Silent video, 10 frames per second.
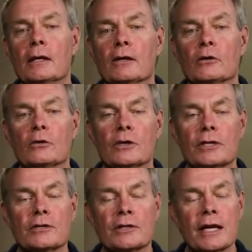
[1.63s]
Hello,
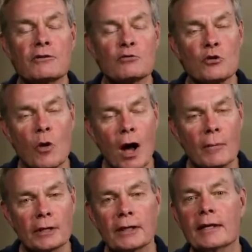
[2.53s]
this is Andrew
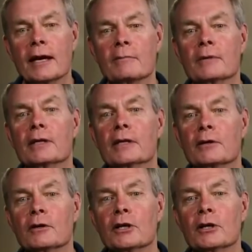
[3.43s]
Womack, and
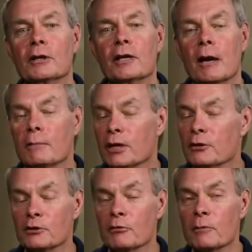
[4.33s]
I'm
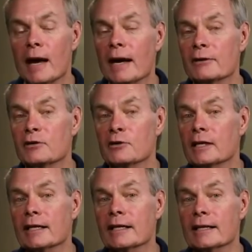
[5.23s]
here to remind you
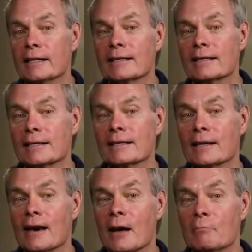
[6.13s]
that, again, it's 6
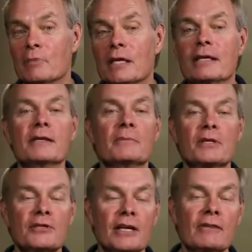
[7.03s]
o'clock p.m.
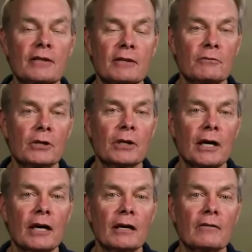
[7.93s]
this evening. We're going
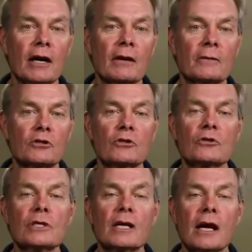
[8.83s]
to have our
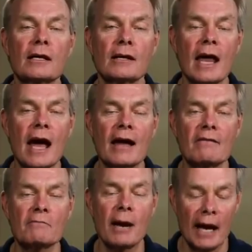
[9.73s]
Tuesday night
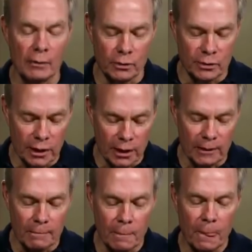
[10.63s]
live Bible study,